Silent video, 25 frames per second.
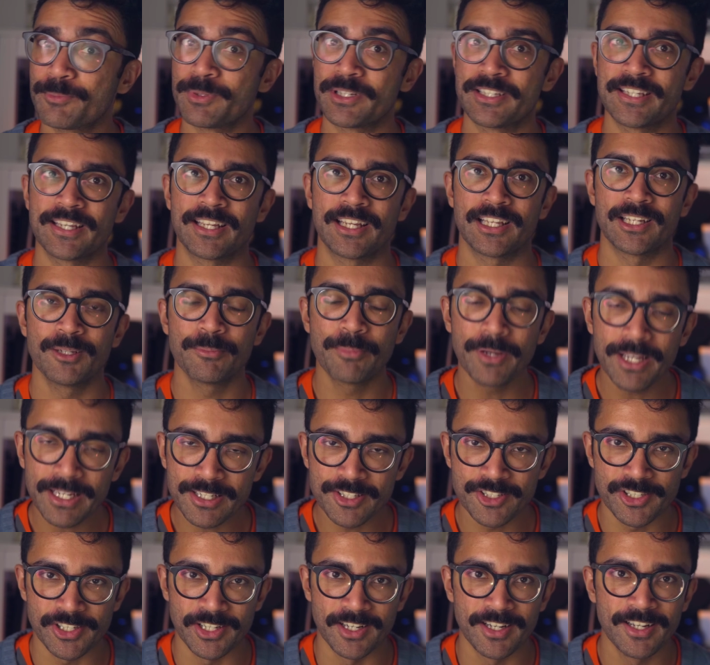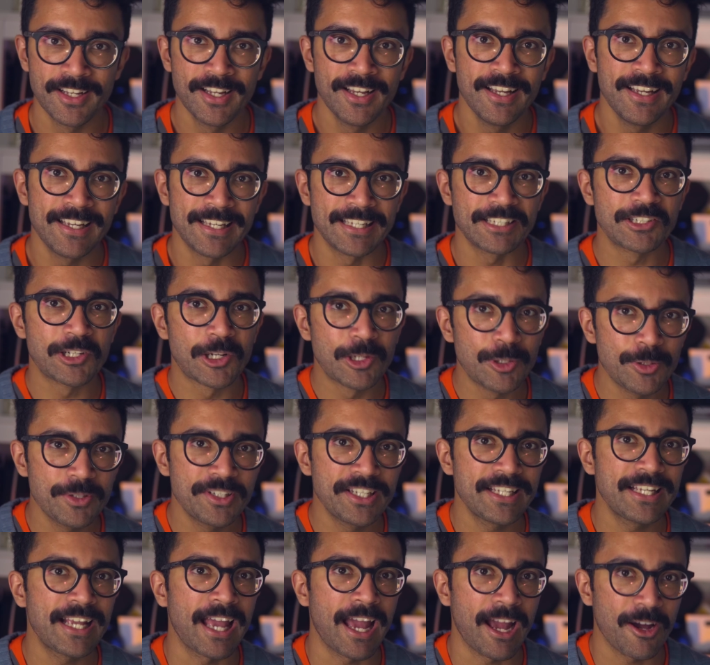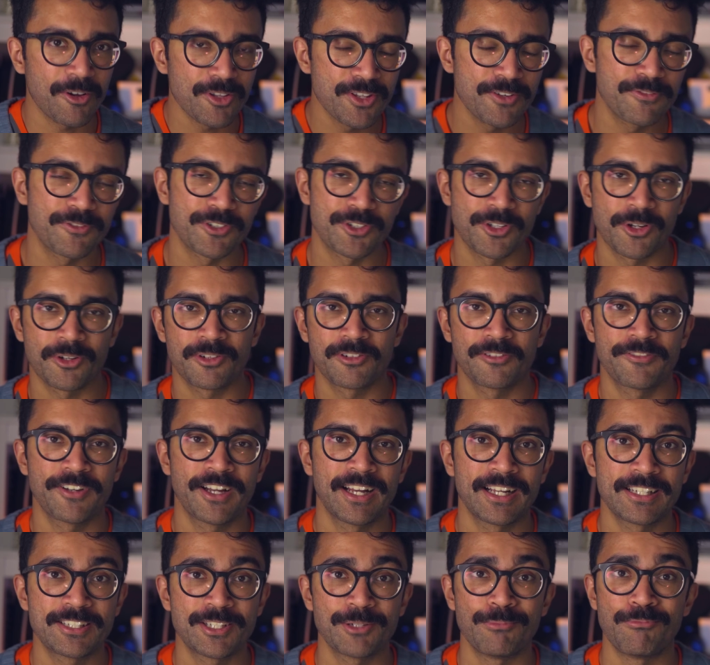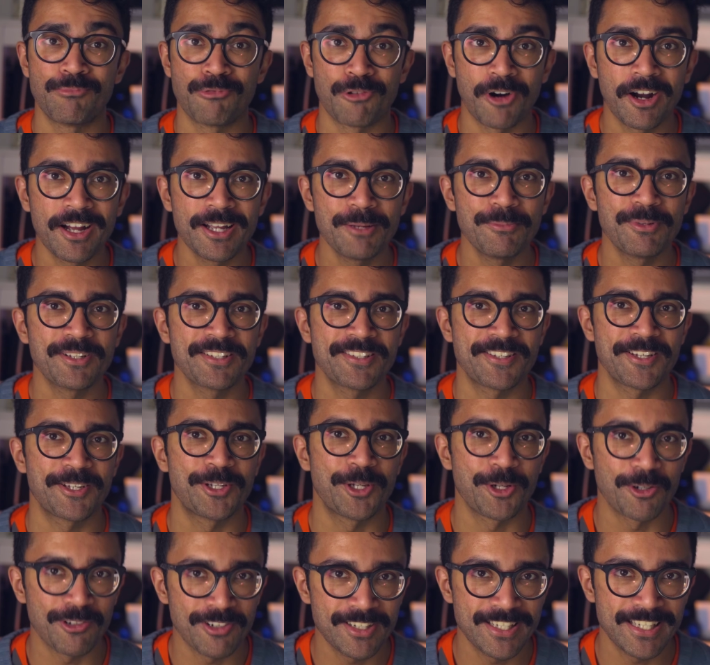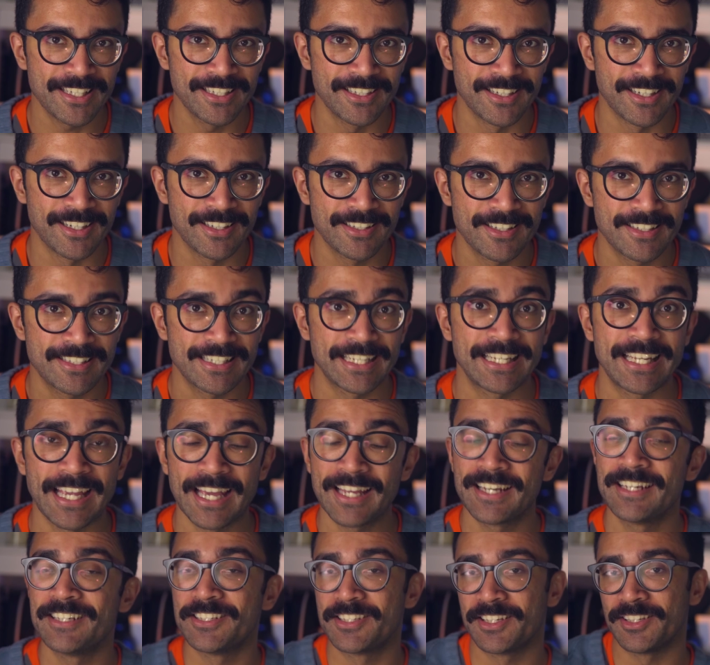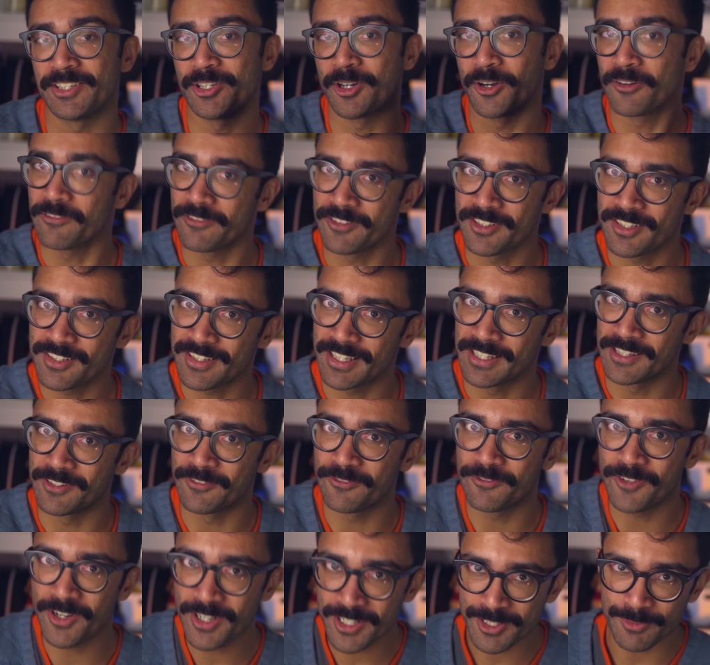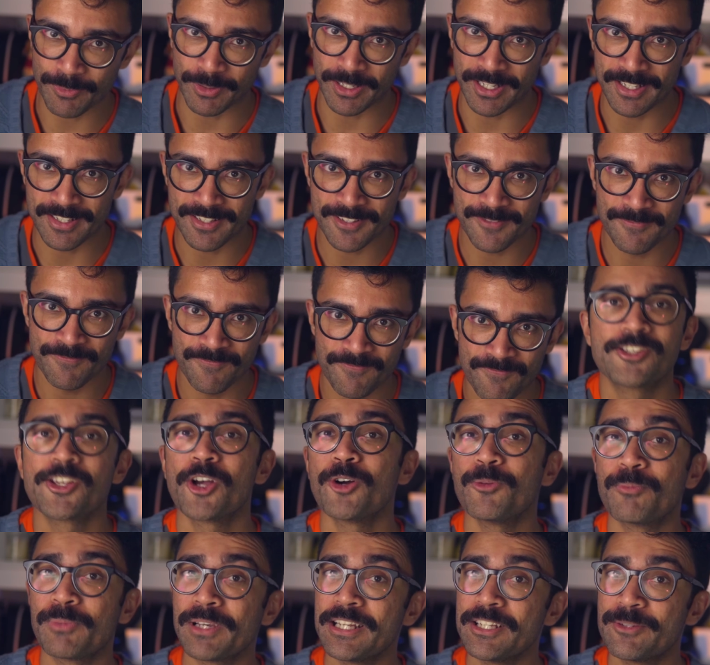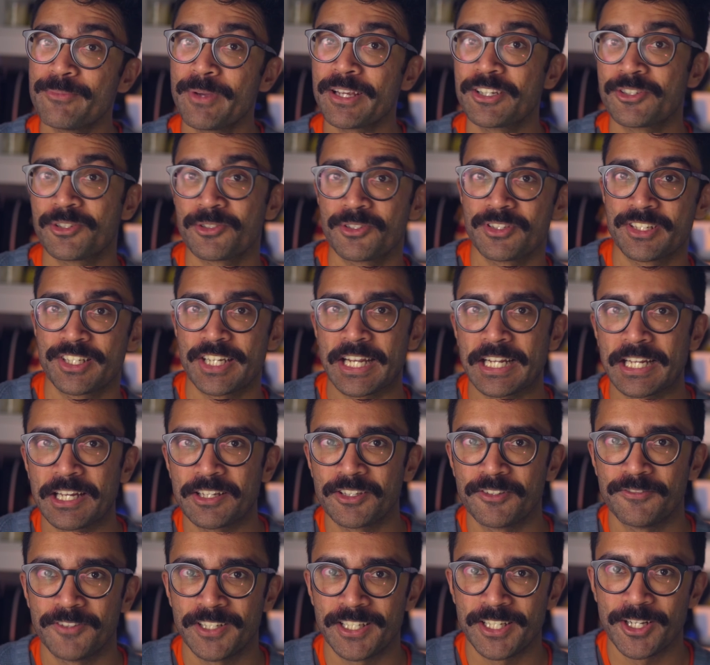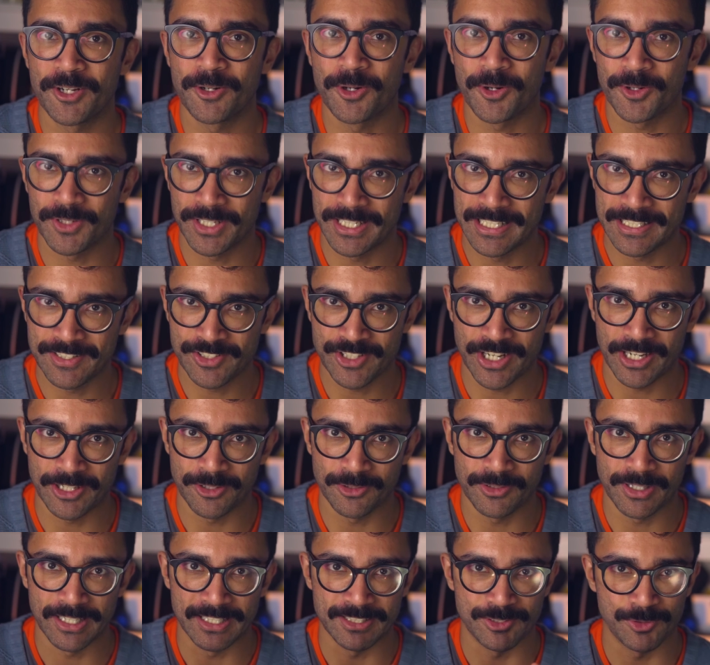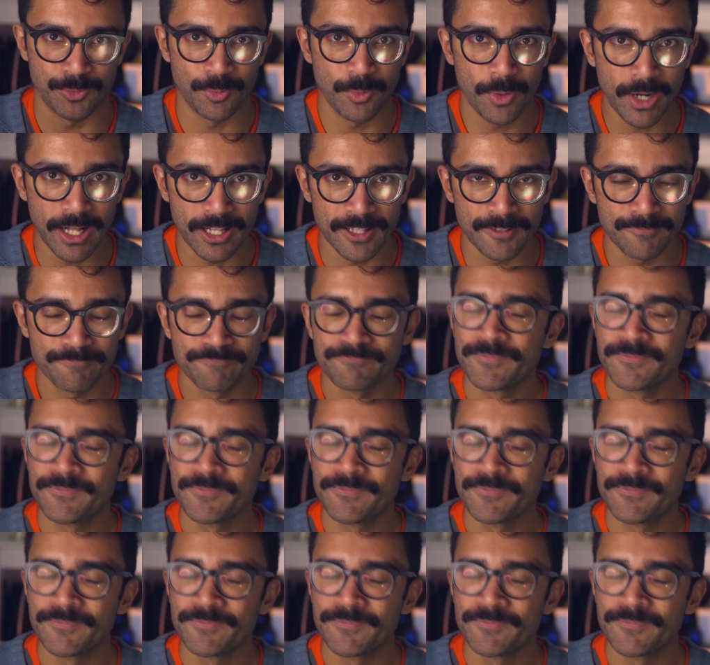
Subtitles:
particular picture, including how the photographer had to bribe a security guard to get into the office in the first place. So please make sure to check out the video on his channel as well.